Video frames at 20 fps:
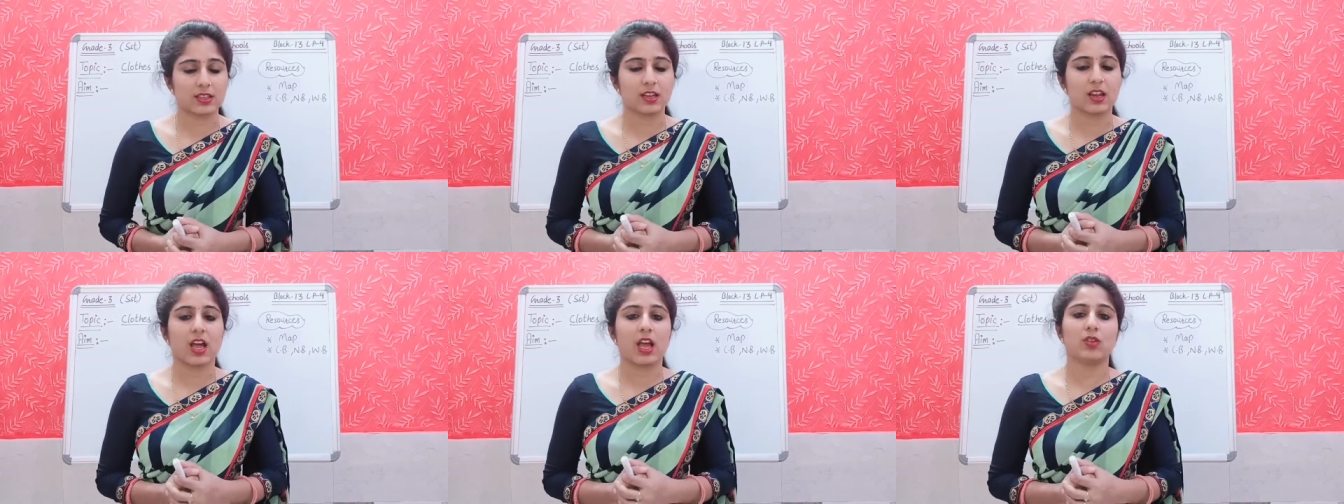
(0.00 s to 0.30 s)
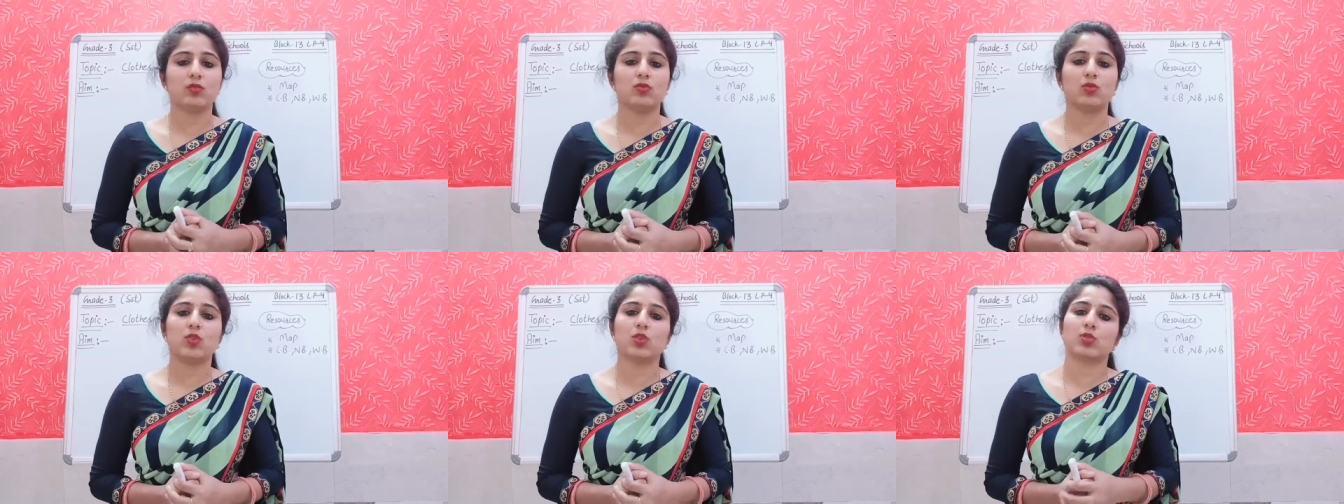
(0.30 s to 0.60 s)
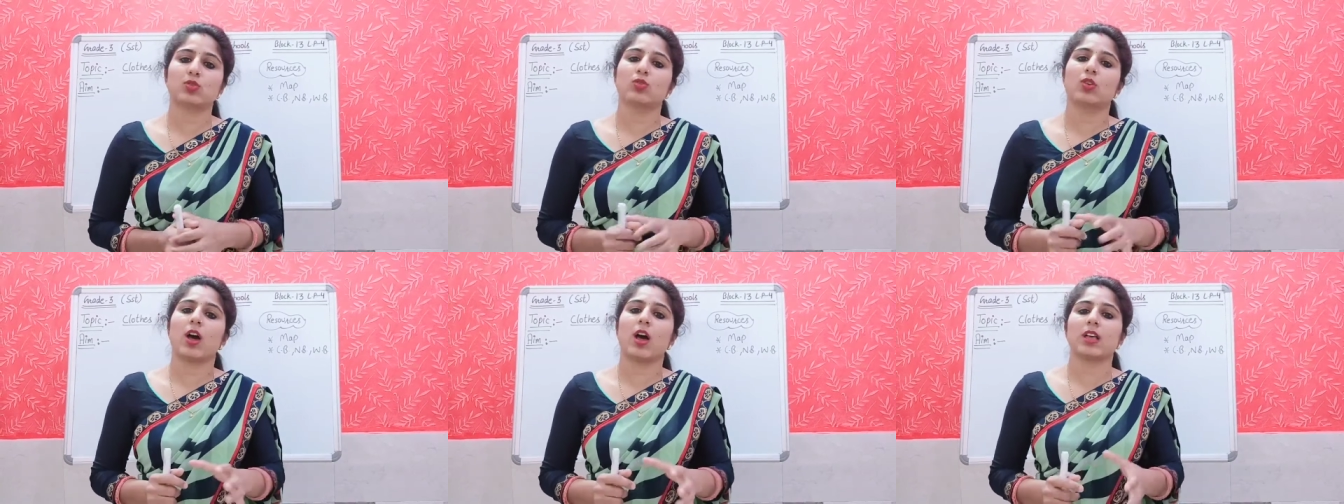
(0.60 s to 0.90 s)
I want to
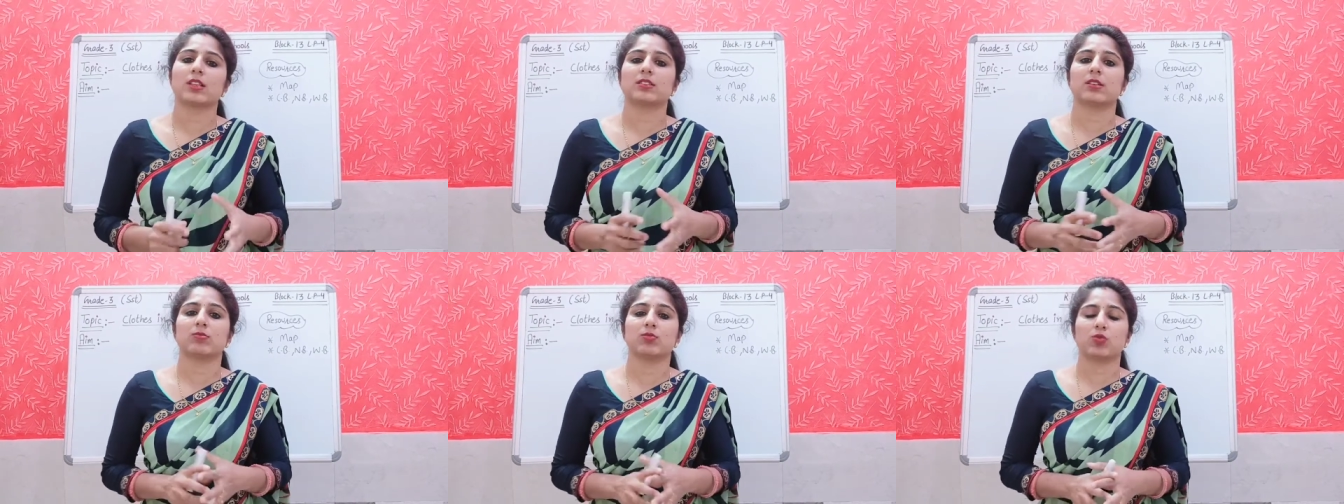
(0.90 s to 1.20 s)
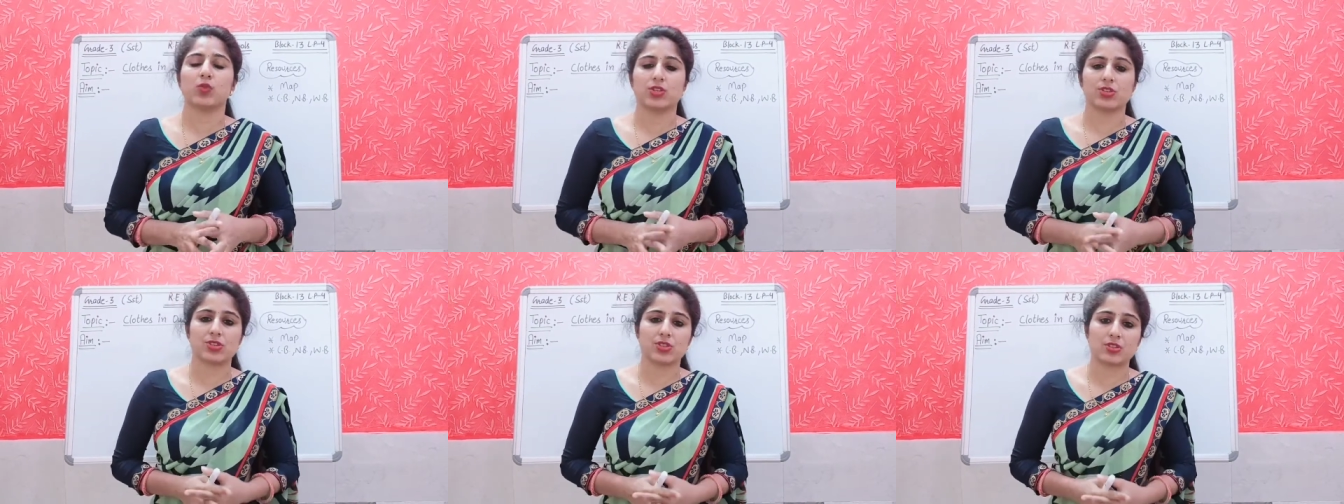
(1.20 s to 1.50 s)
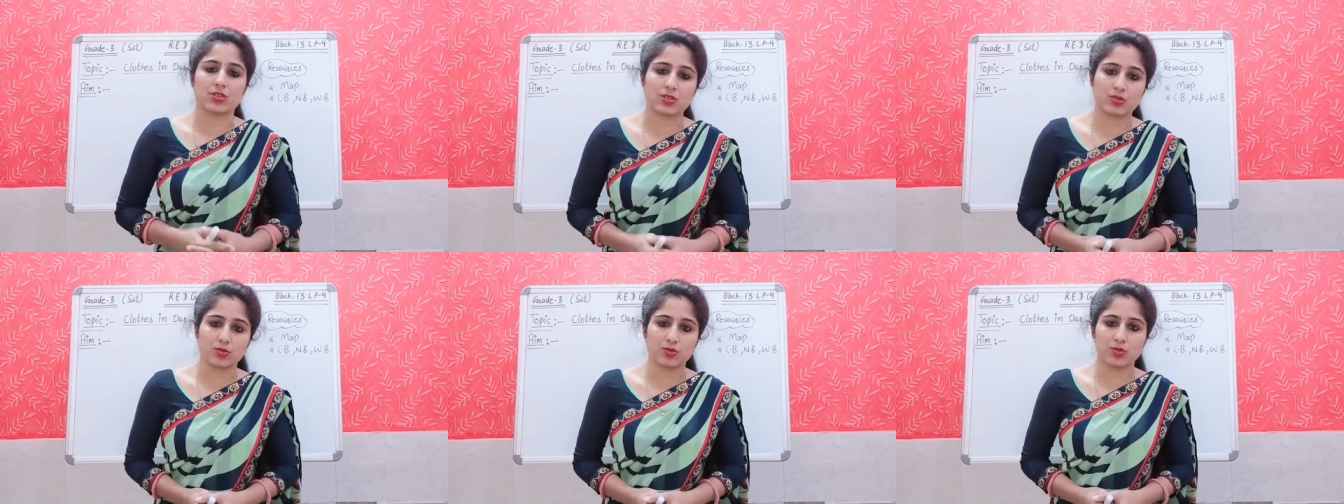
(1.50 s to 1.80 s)
ask some
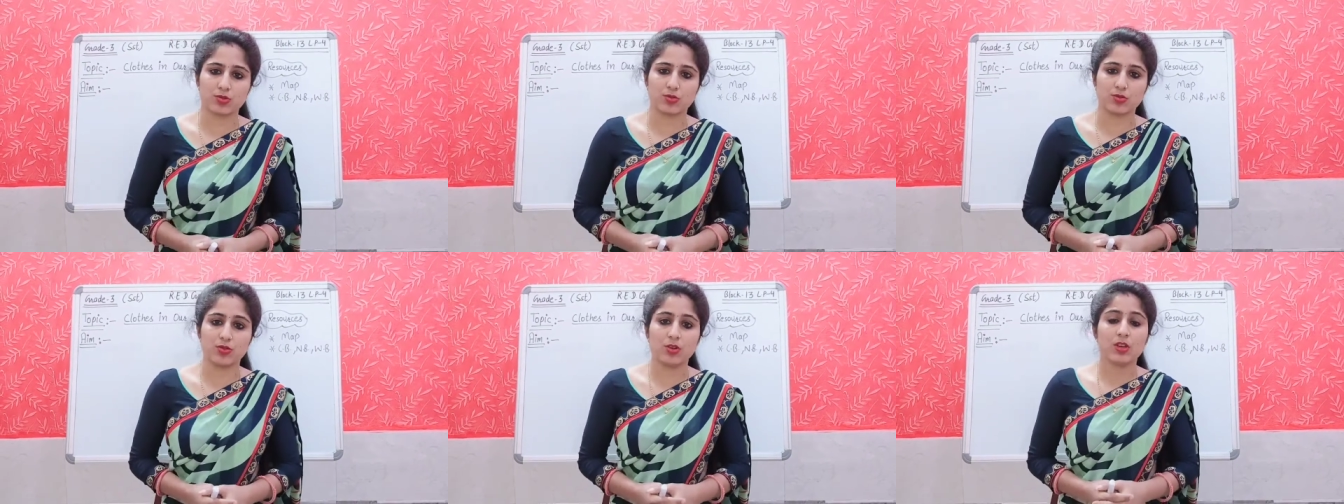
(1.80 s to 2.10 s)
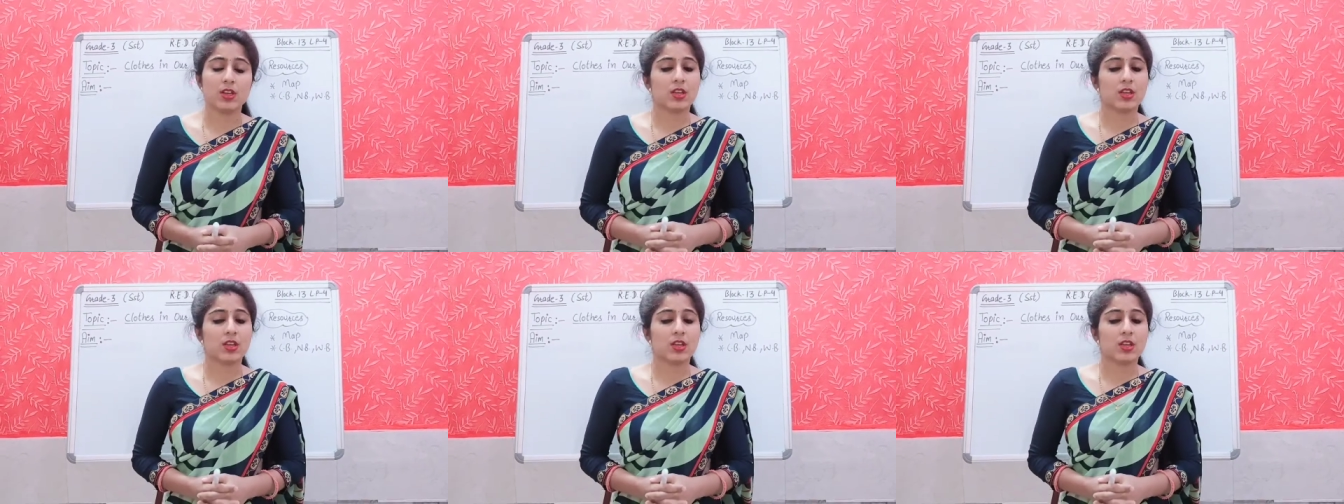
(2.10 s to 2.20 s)
questions to you.